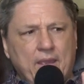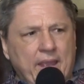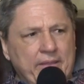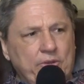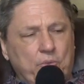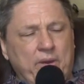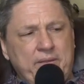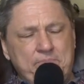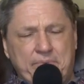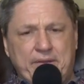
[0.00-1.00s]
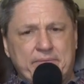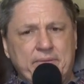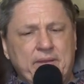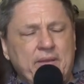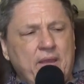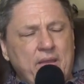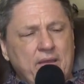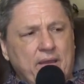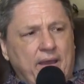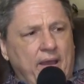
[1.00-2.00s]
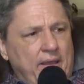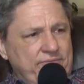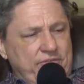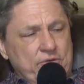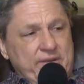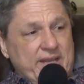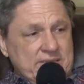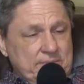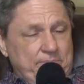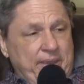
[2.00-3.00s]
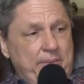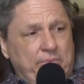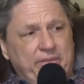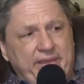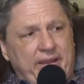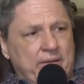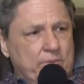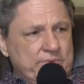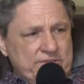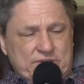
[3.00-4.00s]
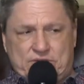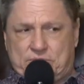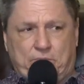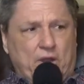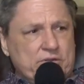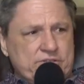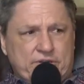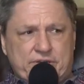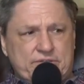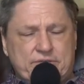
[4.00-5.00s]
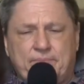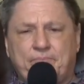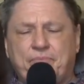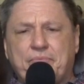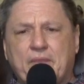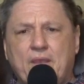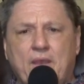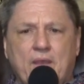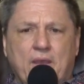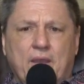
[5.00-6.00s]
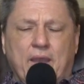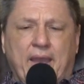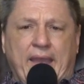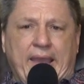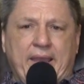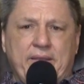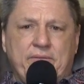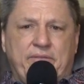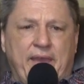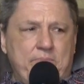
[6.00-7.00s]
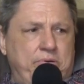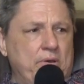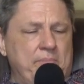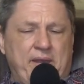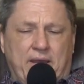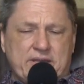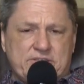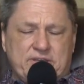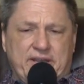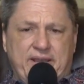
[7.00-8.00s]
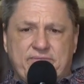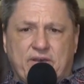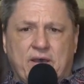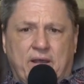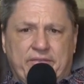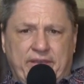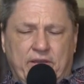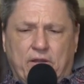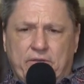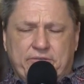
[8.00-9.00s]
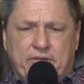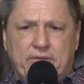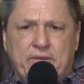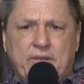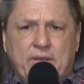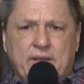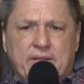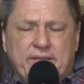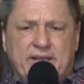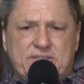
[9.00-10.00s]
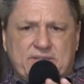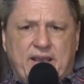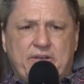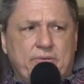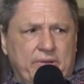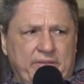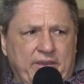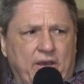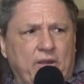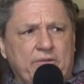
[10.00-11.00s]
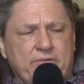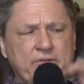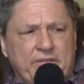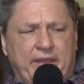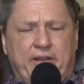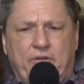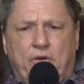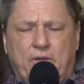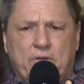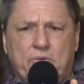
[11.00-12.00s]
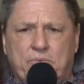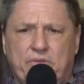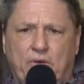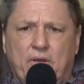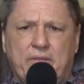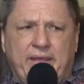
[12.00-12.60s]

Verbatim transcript: And there wasn't but a, a few dozen people there. It was a small church. And they put Mount Geneva on the altar. They sat her on the altar. They anointed her with oil.